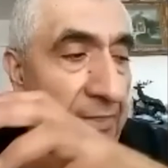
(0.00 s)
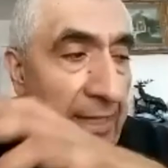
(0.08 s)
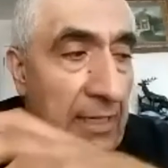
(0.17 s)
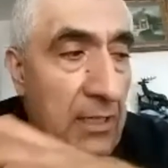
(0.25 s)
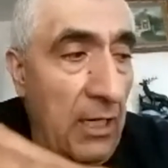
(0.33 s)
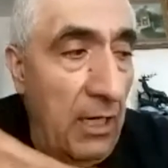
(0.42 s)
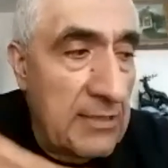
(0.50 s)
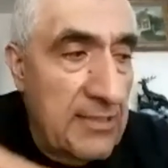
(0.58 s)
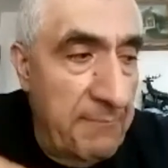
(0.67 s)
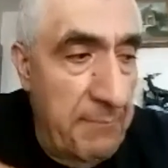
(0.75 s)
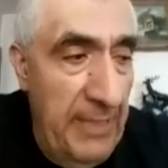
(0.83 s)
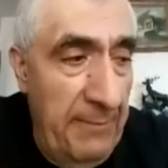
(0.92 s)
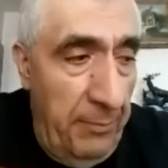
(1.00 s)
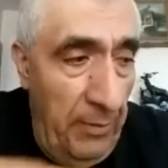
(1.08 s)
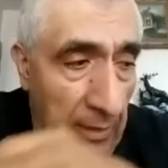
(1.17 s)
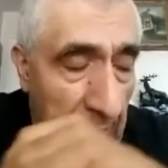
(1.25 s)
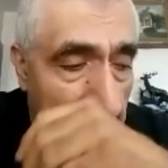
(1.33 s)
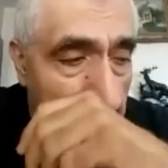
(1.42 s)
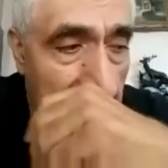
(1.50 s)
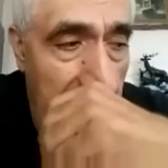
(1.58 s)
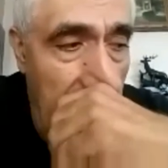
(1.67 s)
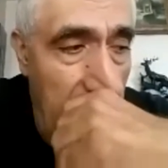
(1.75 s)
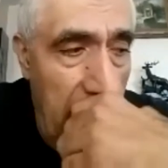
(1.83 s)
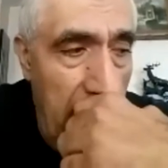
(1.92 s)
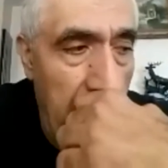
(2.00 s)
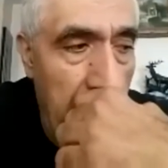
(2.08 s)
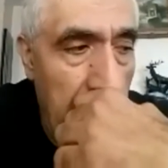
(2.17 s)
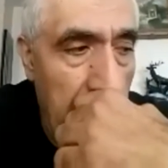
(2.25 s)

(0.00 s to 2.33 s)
think lots of people uh,